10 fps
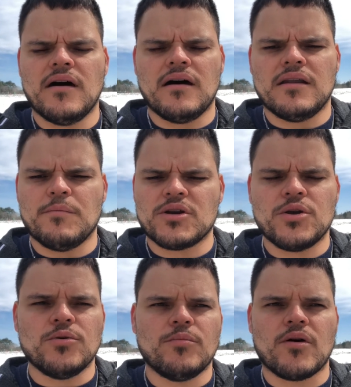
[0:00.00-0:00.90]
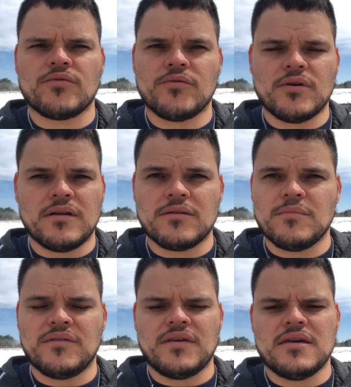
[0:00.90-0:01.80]
Number two, personal
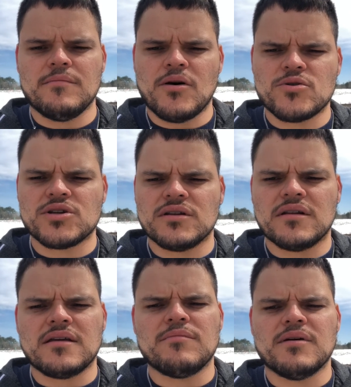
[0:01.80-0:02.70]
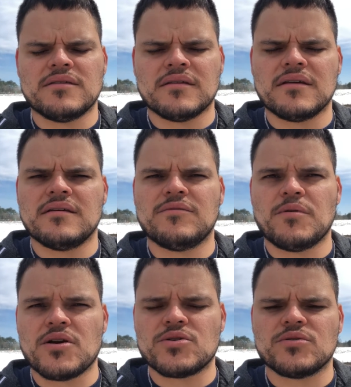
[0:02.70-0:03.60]
intimacy, emotionally, mentally,
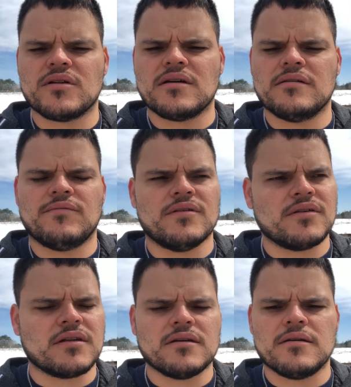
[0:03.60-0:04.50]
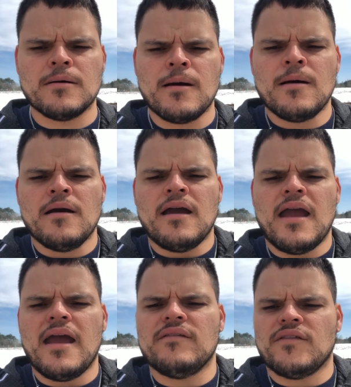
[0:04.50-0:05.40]
spiritually, physically.
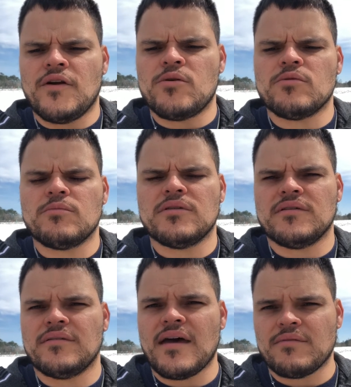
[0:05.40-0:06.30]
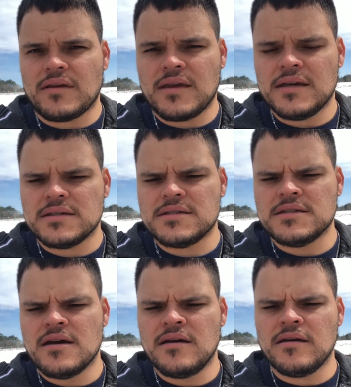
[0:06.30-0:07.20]
And the third one, which is having kids,
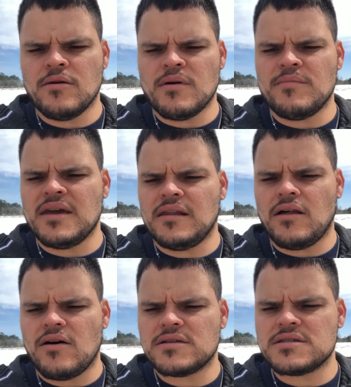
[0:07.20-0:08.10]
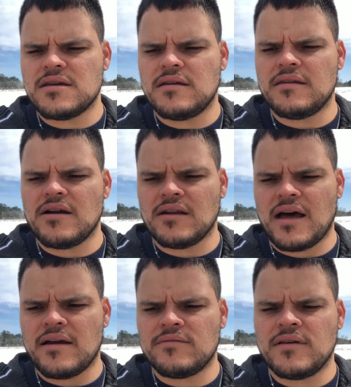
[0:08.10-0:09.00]
maybe getting lost in their
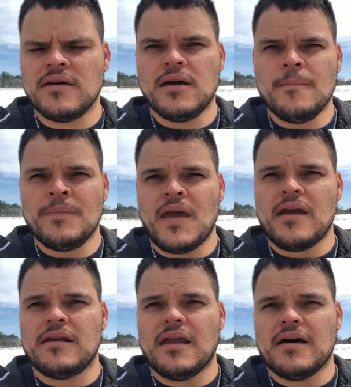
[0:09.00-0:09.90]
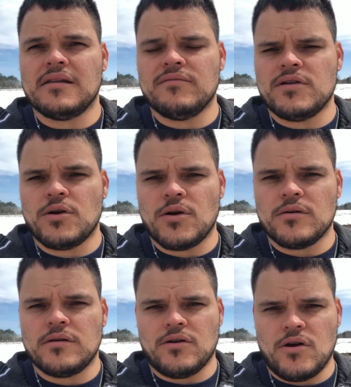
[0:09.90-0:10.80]
lives and not living
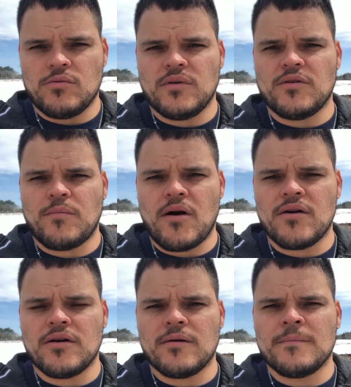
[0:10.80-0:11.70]
your own with your partner.